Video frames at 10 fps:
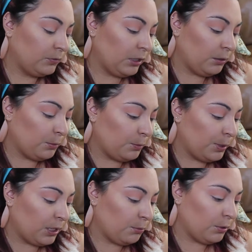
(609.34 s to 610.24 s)
and
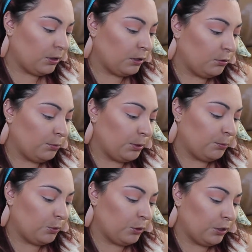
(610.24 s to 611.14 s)
pick up a little bit
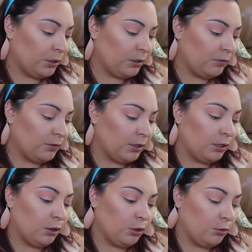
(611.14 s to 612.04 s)
more of the
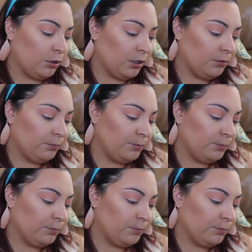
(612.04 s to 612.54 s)
Galore